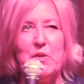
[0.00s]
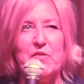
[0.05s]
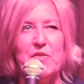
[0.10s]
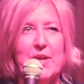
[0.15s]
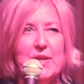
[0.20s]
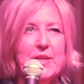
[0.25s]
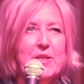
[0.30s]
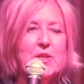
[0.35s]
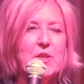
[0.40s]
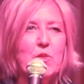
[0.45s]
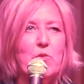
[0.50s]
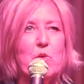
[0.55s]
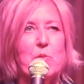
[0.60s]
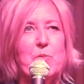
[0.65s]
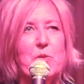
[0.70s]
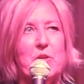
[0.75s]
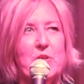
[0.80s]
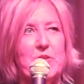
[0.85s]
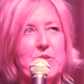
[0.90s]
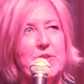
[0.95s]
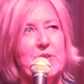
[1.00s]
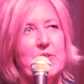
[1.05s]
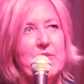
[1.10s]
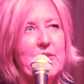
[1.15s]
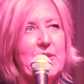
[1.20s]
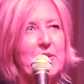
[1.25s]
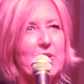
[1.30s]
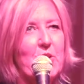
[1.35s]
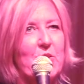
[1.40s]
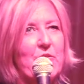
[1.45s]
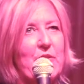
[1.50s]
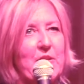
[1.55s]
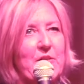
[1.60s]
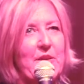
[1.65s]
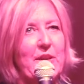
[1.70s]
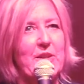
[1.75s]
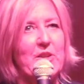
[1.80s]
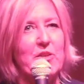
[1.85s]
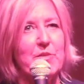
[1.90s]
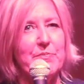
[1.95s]
We find each other repulsive. That's our
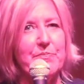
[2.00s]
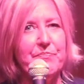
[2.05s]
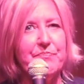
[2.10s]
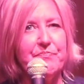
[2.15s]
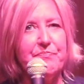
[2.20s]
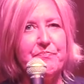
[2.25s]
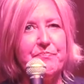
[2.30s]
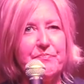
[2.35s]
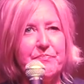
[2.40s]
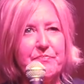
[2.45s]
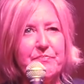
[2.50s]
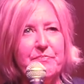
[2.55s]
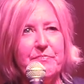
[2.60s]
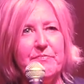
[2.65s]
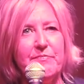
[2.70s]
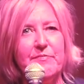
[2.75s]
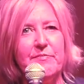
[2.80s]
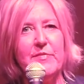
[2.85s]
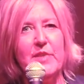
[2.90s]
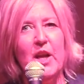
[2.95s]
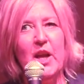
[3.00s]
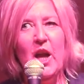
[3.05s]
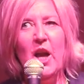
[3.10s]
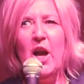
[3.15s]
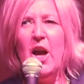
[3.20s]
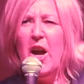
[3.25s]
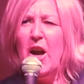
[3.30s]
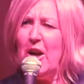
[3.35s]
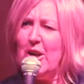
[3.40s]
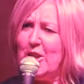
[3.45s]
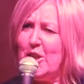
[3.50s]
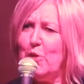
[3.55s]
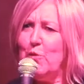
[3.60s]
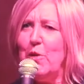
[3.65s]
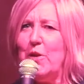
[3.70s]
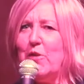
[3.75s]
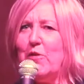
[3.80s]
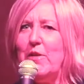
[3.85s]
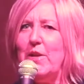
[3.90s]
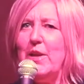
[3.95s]
foundation. Aren't you
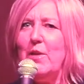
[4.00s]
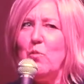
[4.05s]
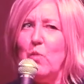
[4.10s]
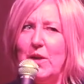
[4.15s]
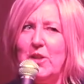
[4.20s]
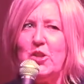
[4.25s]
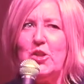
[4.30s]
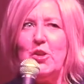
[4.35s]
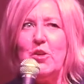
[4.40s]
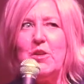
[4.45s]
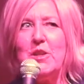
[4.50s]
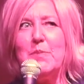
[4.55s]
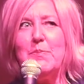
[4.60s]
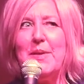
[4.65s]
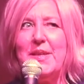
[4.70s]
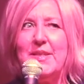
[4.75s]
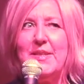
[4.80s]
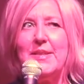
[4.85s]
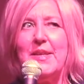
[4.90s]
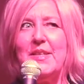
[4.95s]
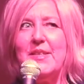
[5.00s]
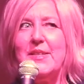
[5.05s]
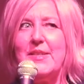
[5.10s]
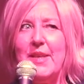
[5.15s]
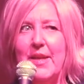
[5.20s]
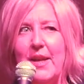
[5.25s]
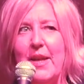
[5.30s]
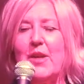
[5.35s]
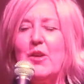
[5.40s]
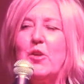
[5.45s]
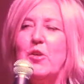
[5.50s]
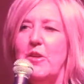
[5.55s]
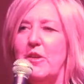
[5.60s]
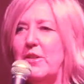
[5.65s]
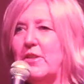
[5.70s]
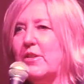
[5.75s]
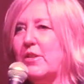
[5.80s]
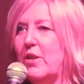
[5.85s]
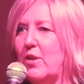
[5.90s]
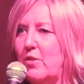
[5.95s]
wondering what jokes my son said I
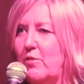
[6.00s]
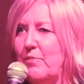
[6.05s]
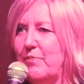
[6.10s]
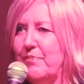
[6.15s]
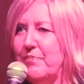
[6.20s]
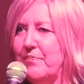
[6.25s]
couldn't do?